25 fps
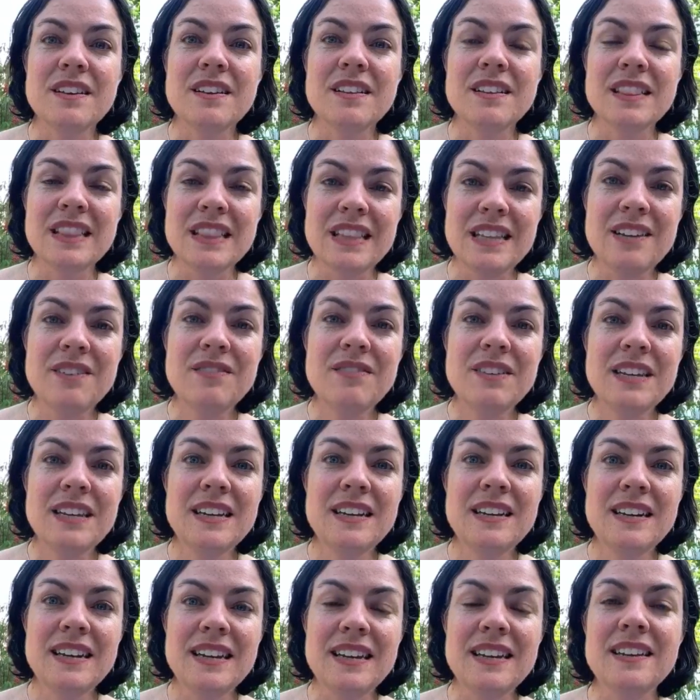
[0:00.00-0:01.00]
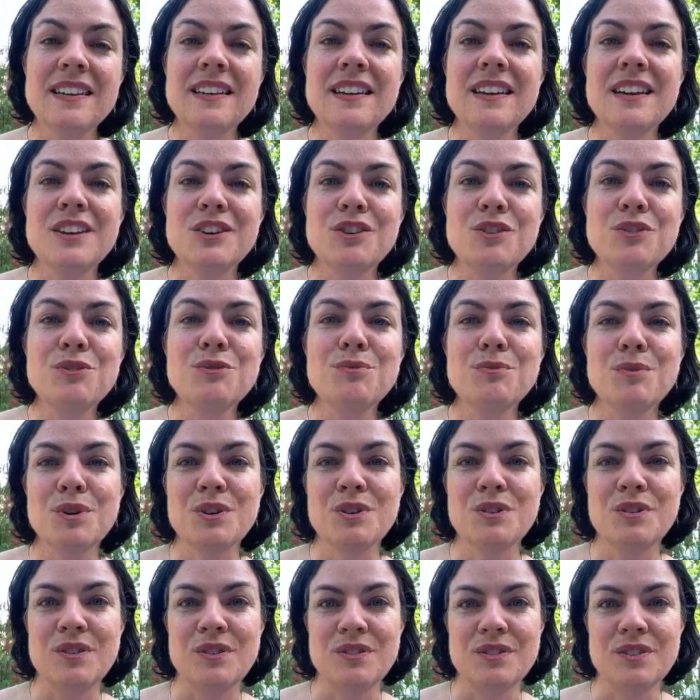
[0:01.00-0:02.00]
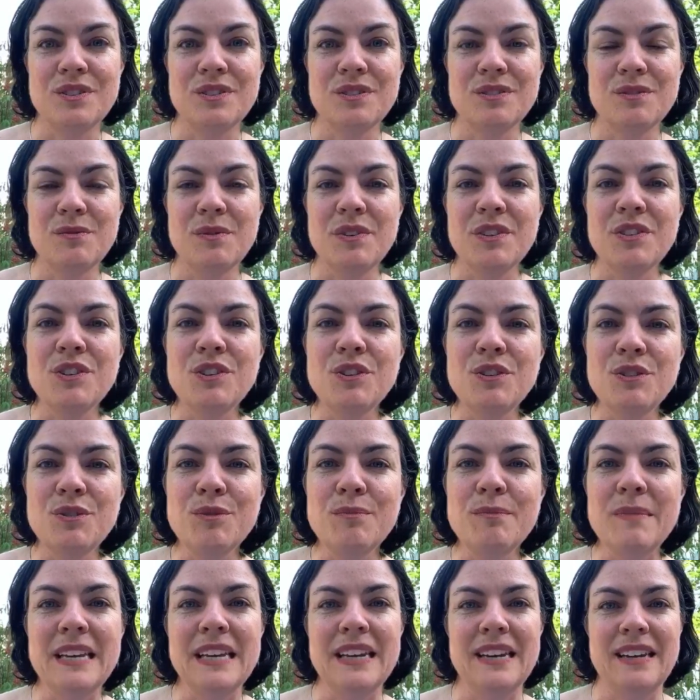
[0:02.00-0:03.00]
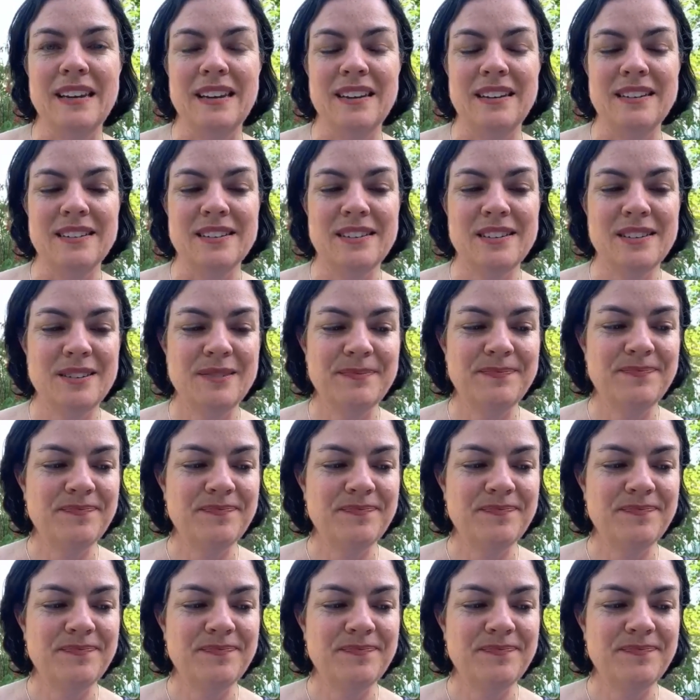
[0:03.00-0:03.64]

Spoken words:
living in a new world with new meanings.